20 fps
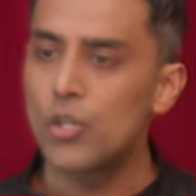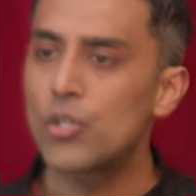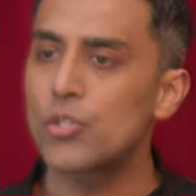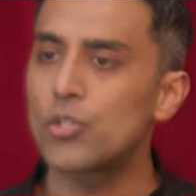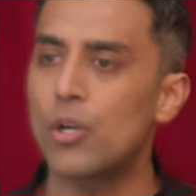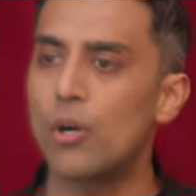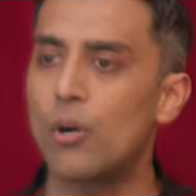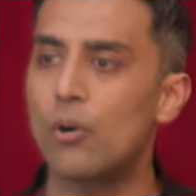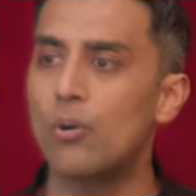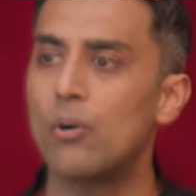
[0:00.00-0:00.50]

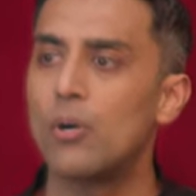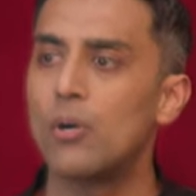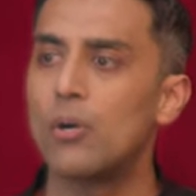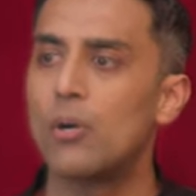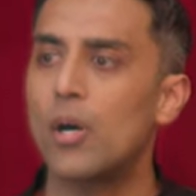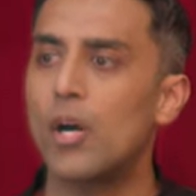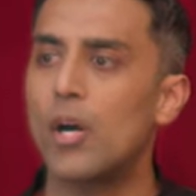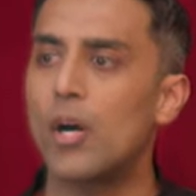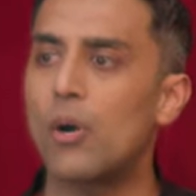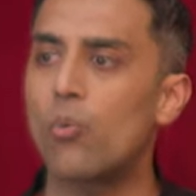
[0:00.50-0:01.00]
So
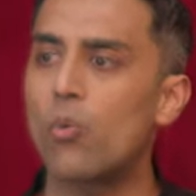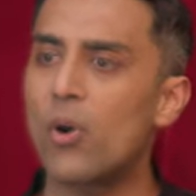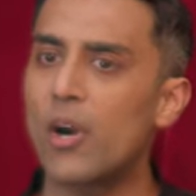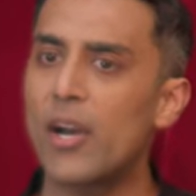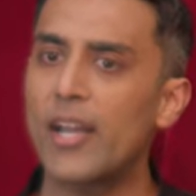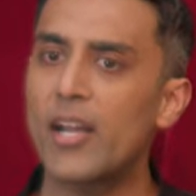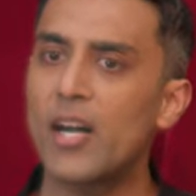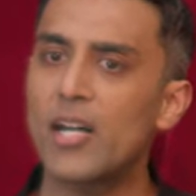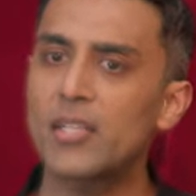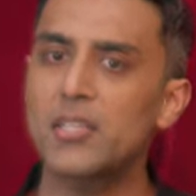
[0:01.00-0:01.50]
uh, where
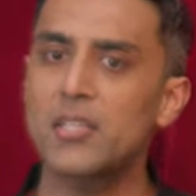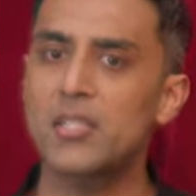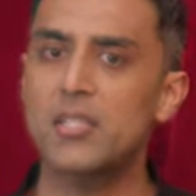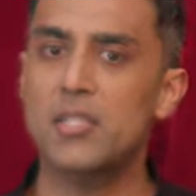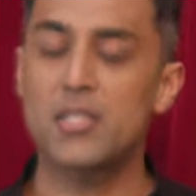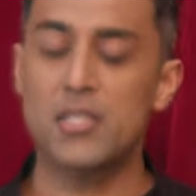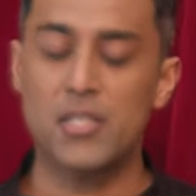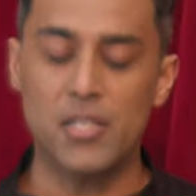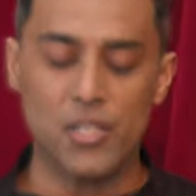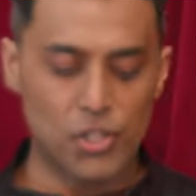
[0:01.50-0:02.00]
I got this
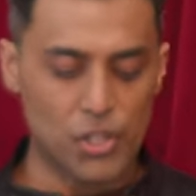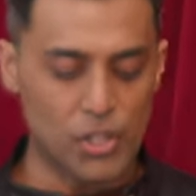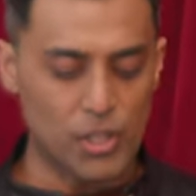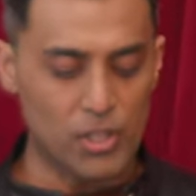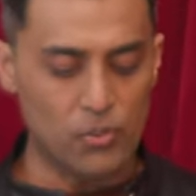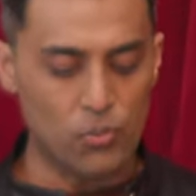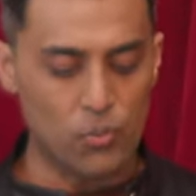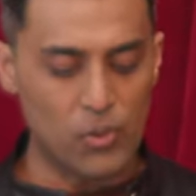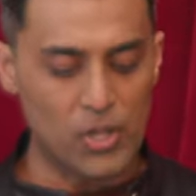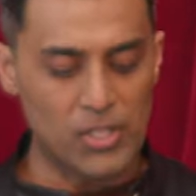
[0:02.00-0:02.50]

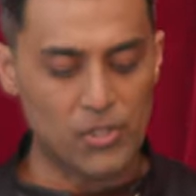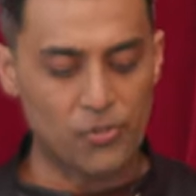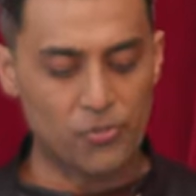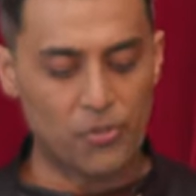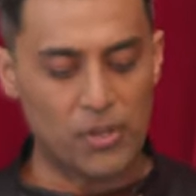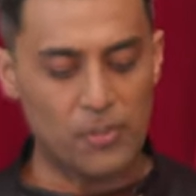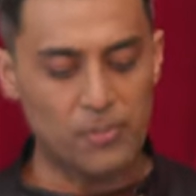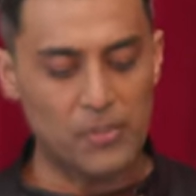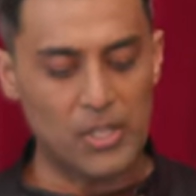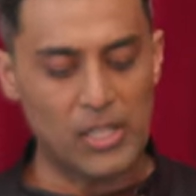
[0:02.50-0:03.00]
distinction was
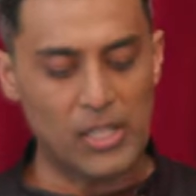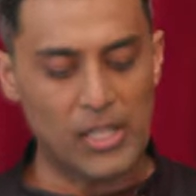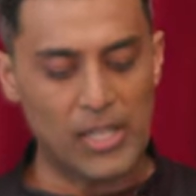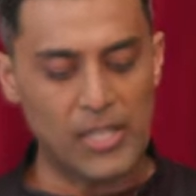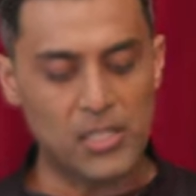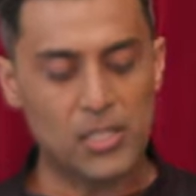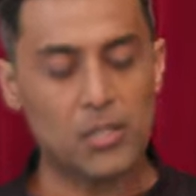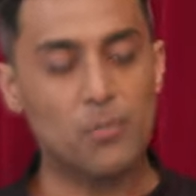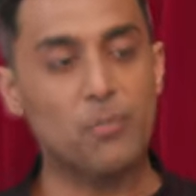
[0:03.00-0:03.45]
from the late